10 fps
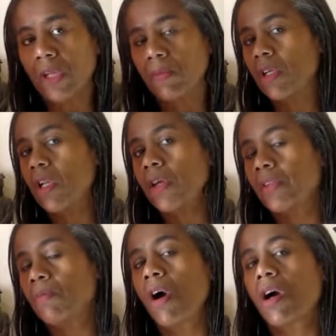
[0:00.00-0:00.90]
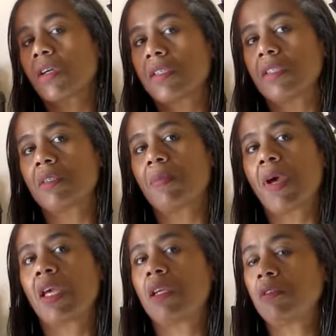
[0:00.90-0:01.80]
but not the Parkinson's
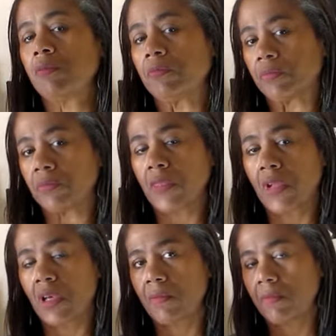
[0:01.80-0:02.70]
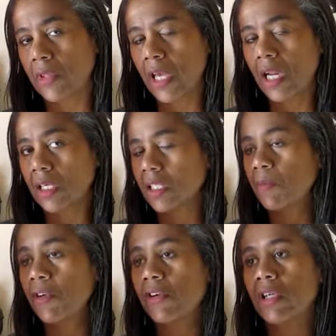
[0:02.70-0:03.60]
pain um, that I
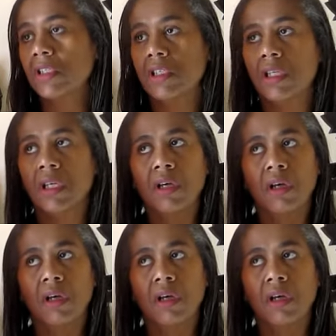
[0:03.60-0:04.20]
experience.